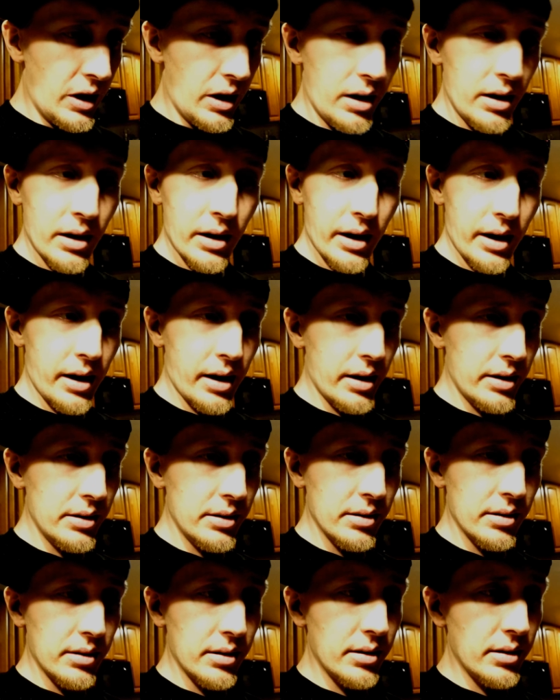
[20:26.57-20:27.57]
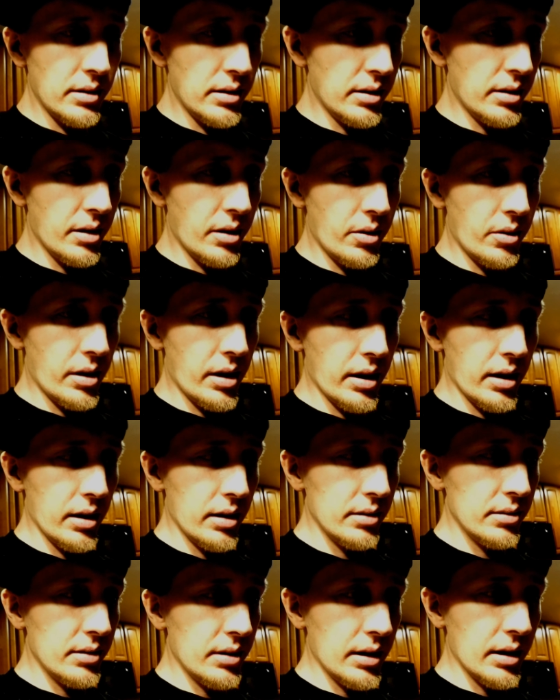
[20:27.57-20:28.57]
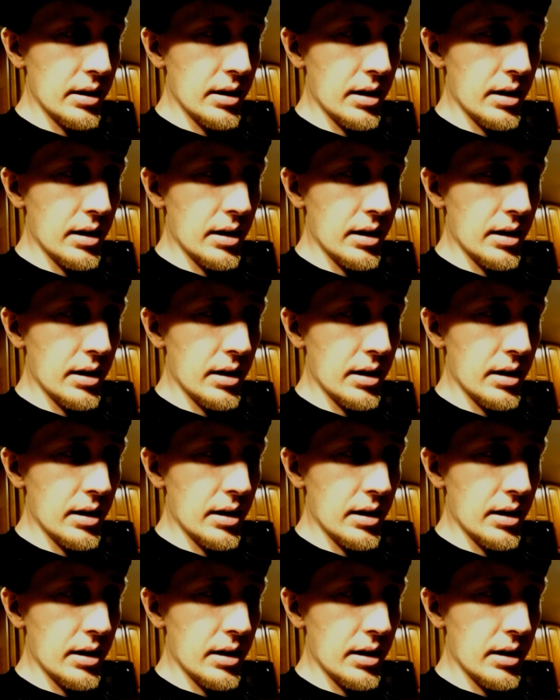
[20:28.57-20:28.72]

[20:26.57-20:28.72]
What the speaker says: and you know I